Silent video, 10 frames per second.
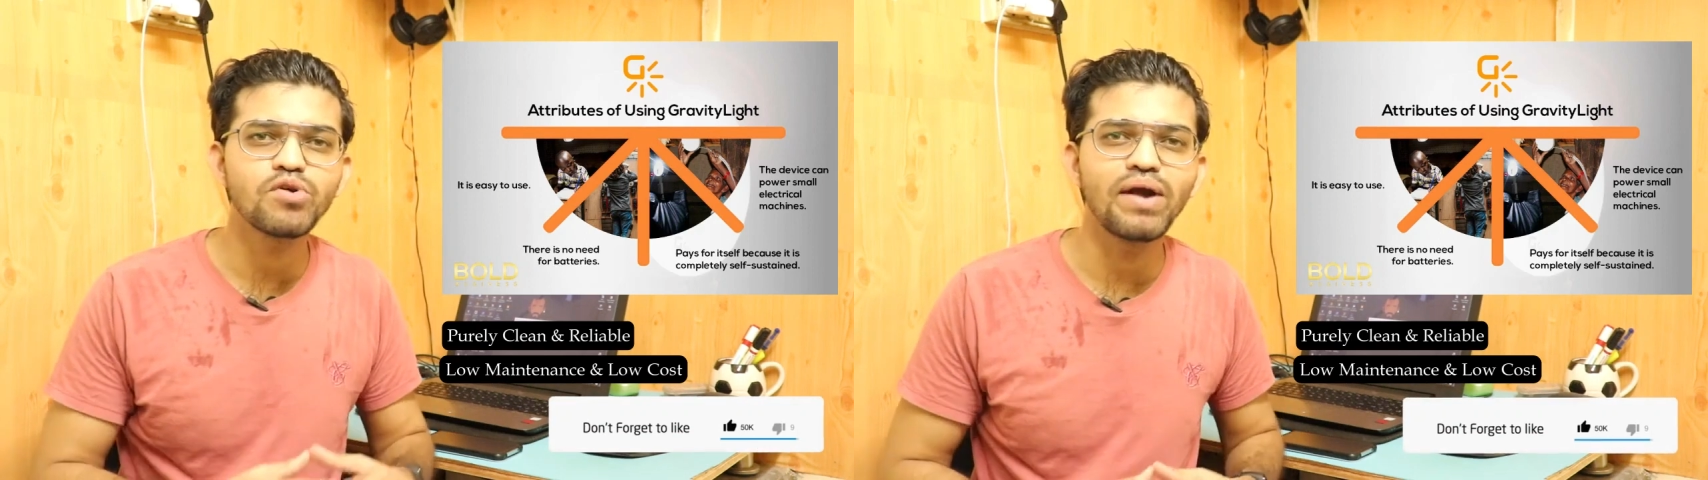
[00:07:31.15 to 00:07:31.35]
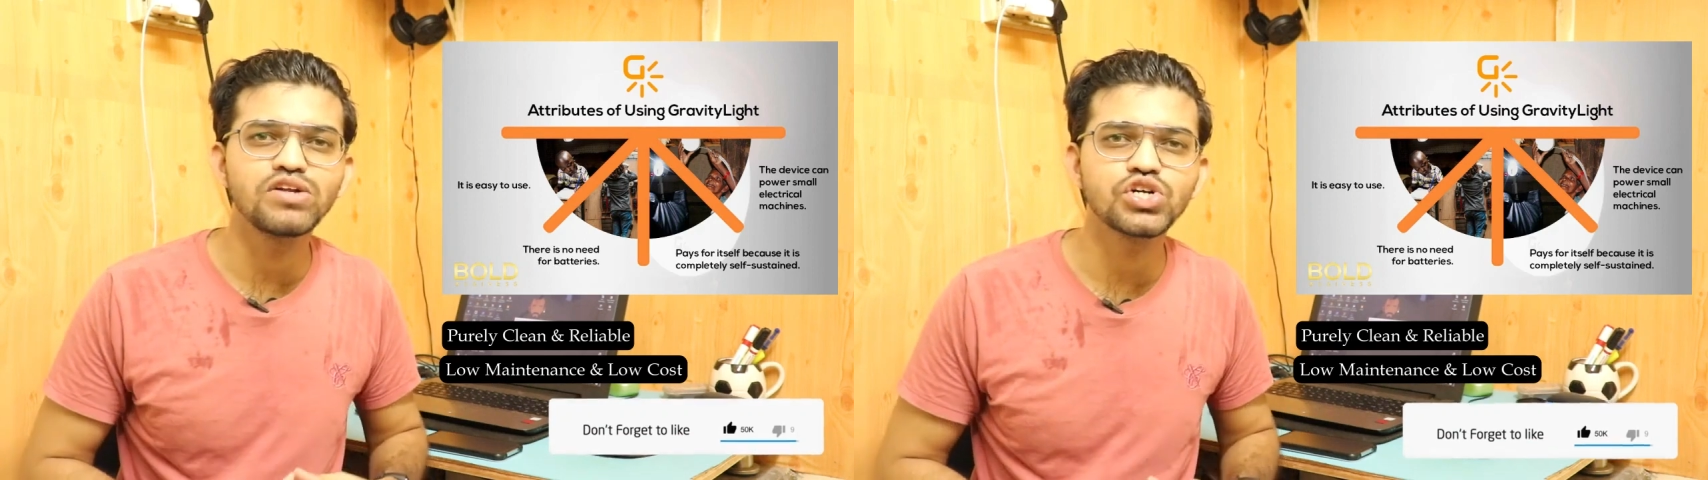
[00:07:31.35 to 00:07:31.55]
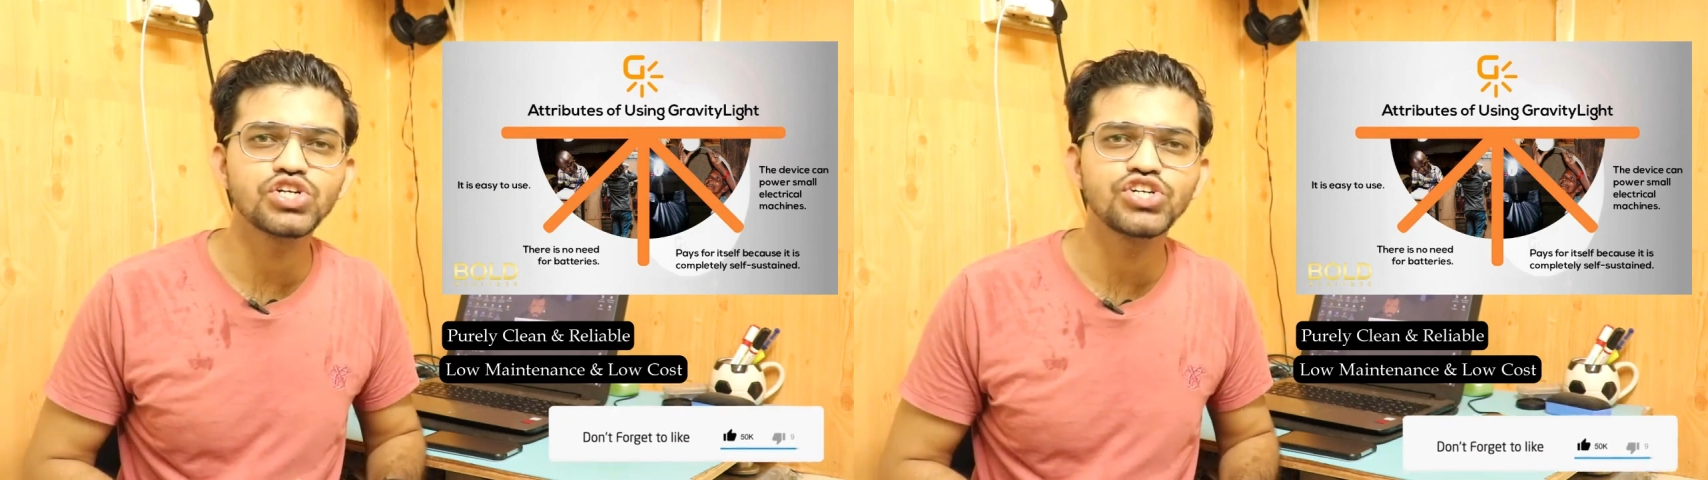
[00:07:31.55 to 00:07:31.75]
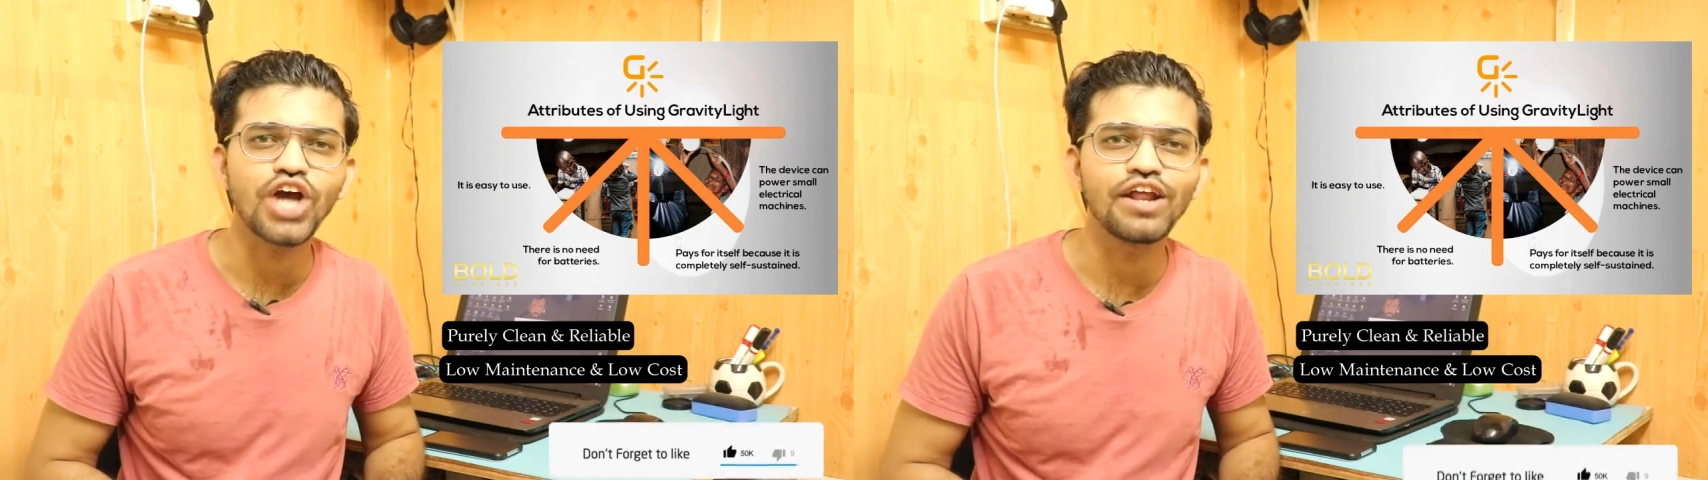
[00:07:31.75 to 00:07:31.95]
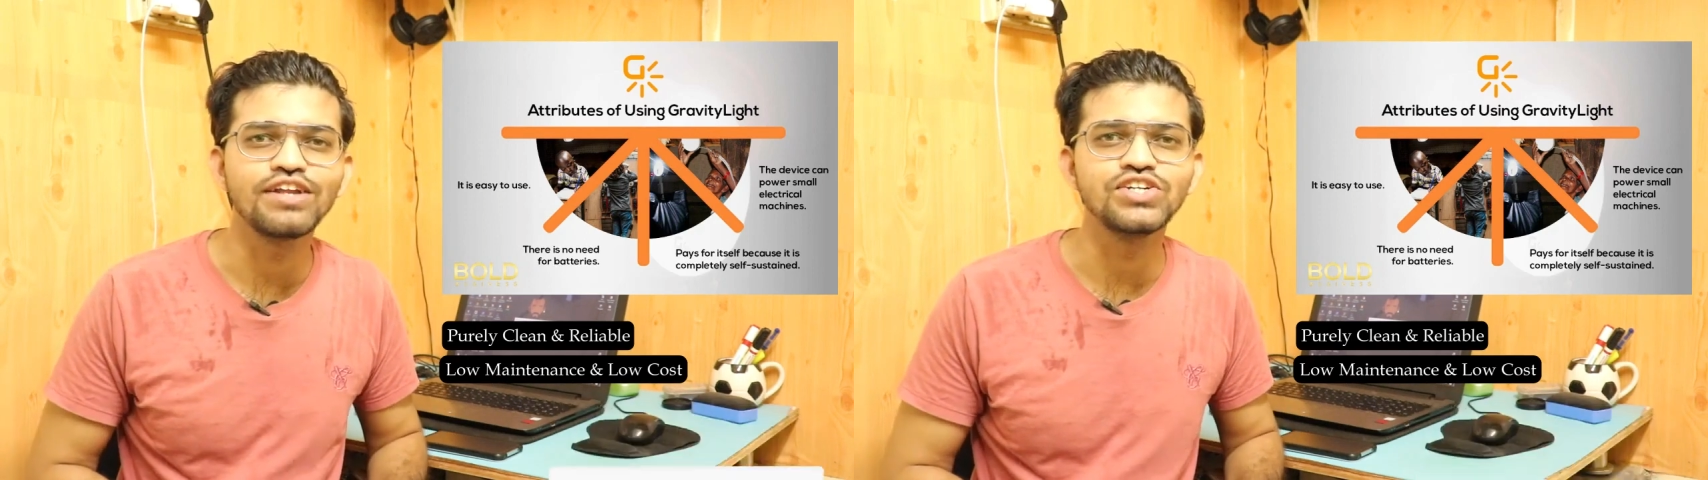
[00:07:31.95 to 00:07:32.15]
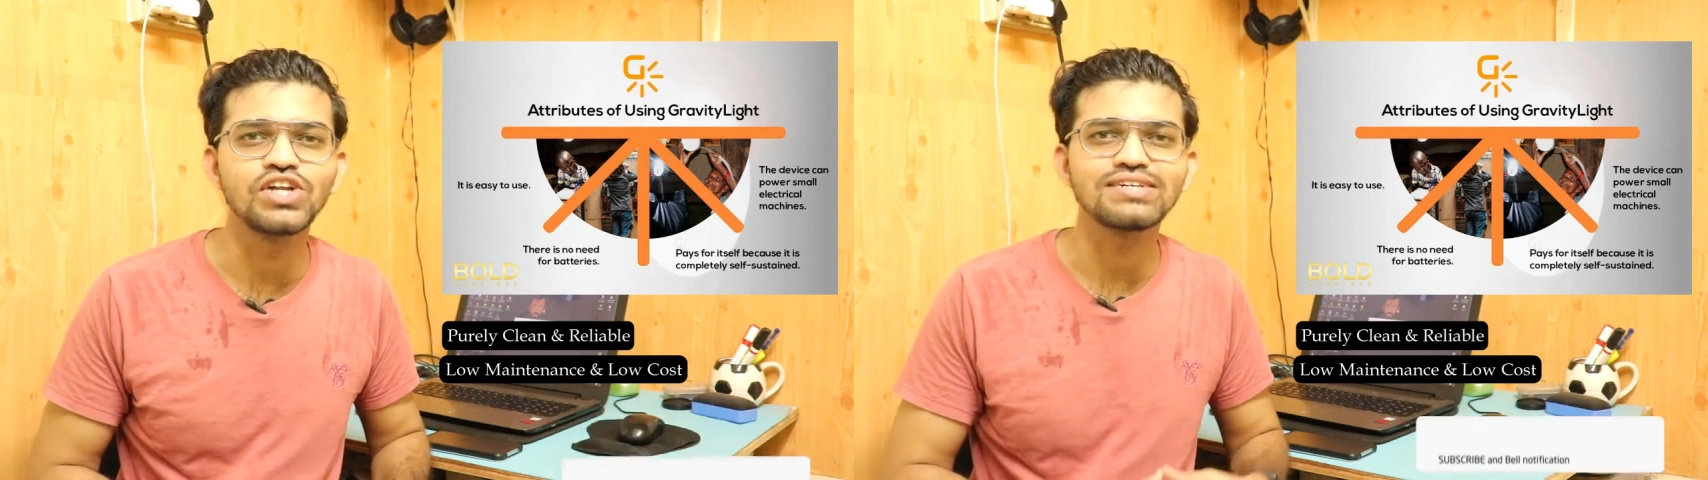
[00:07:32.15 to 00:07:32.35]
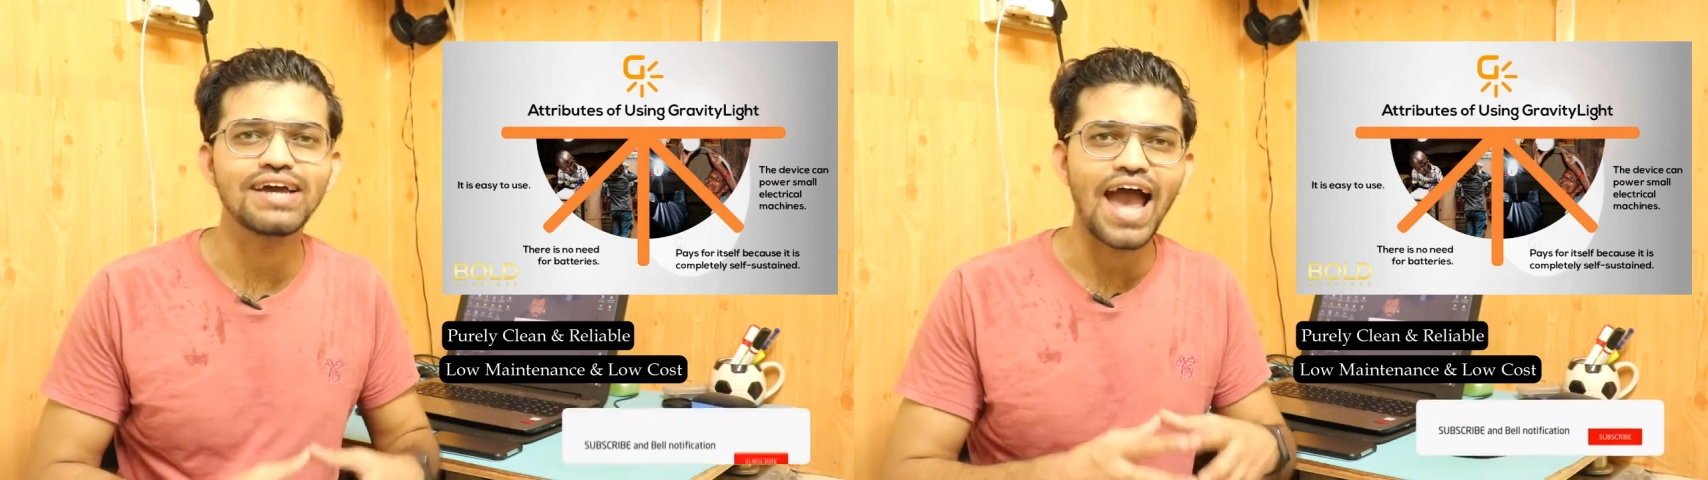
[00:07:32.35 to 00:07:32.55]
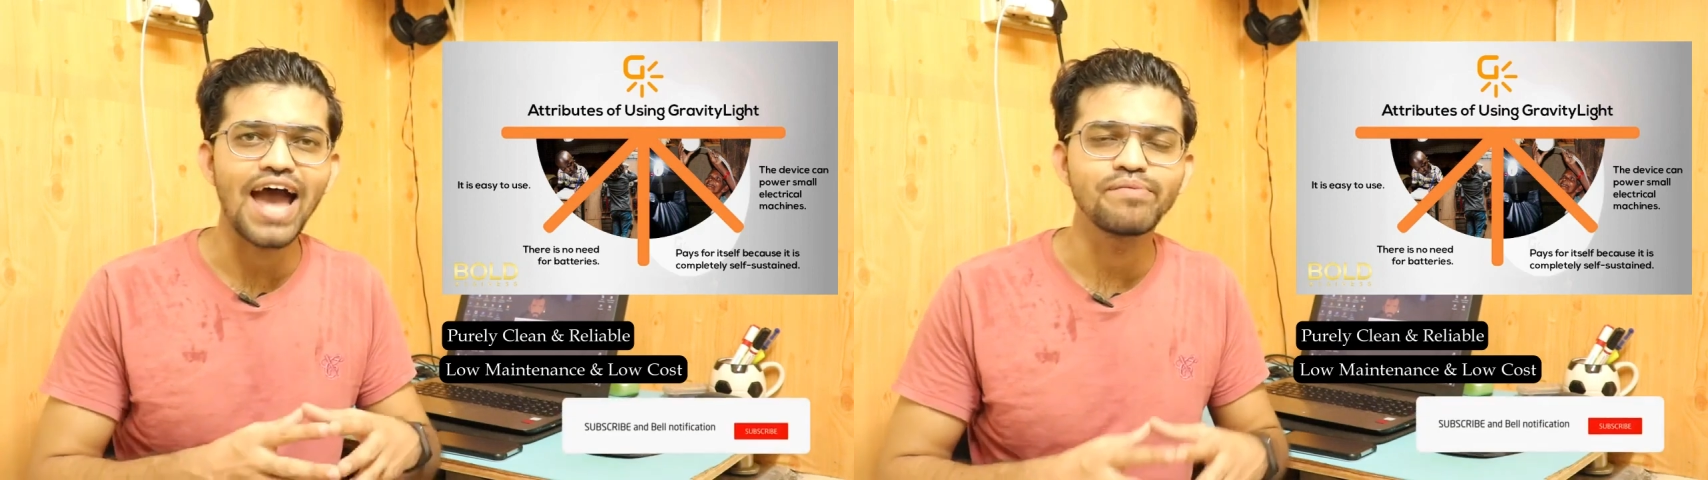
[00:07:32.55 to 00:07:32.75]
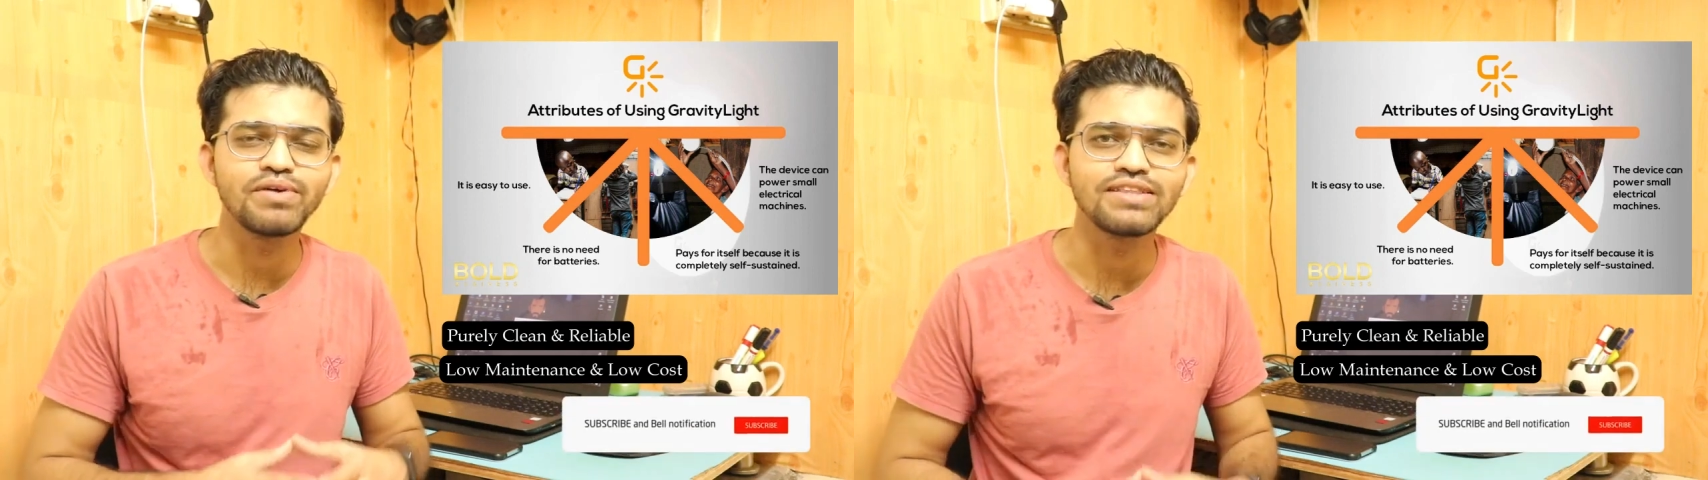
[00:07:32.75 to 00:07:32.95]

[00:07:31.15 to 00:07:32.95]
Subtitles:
to my education channel Engineers Academy.